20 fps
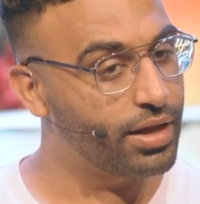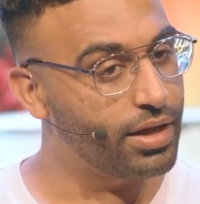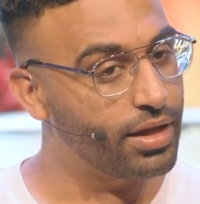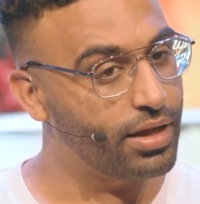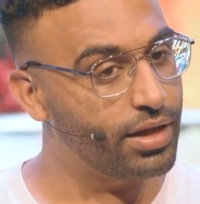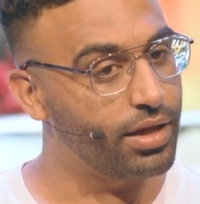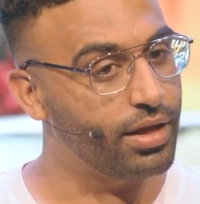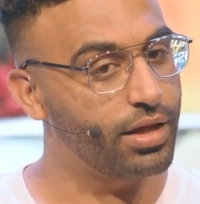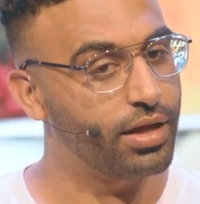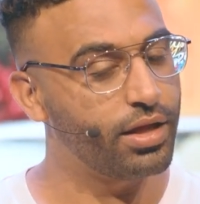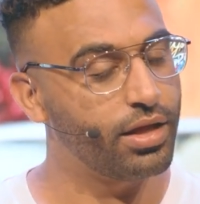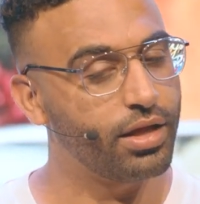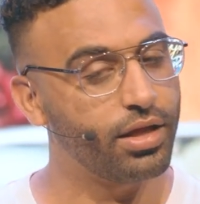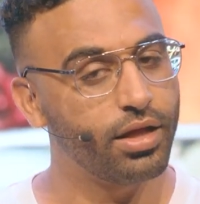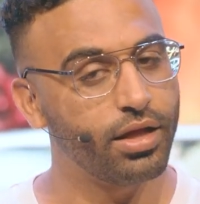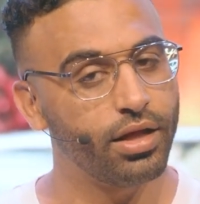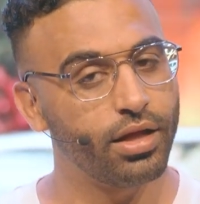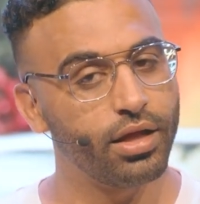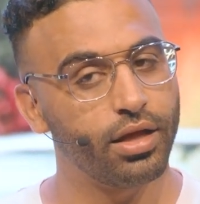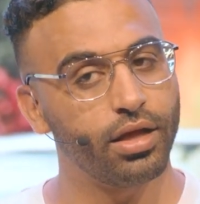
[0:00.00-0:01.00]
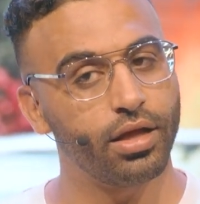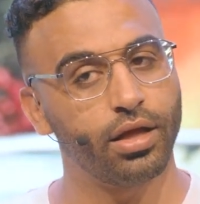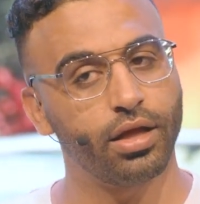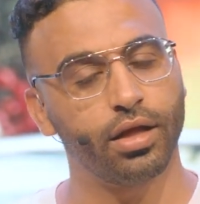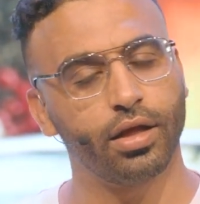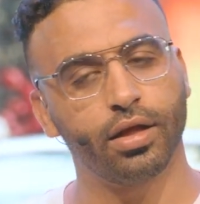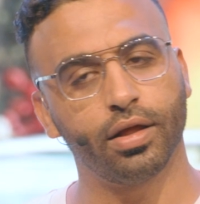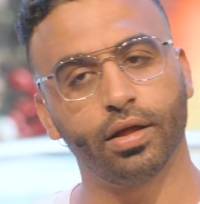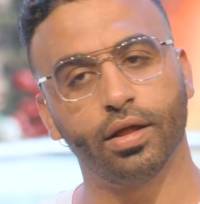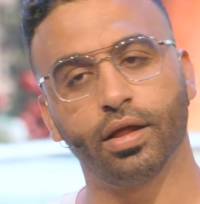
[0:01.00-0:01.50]

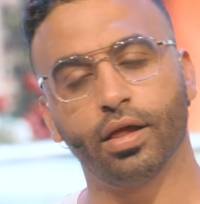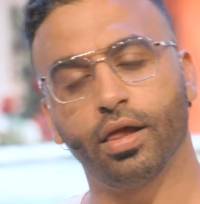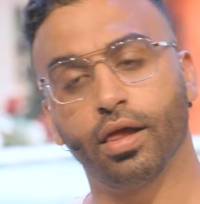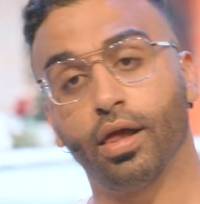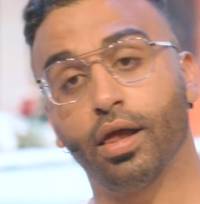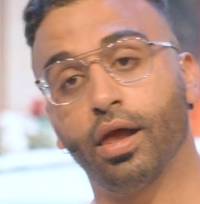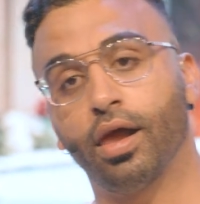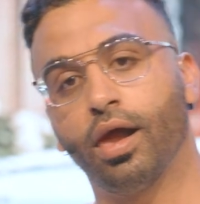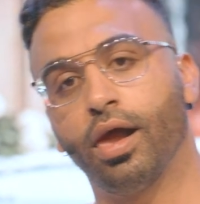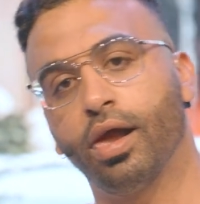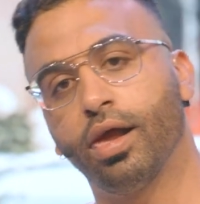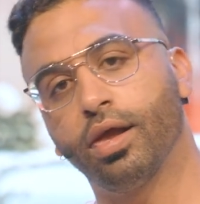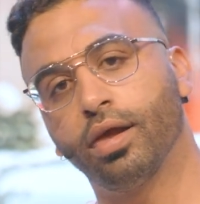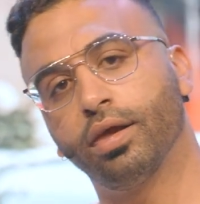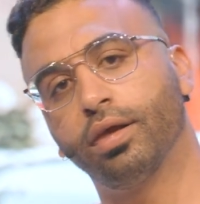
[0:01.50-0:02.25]
Nobody speaks.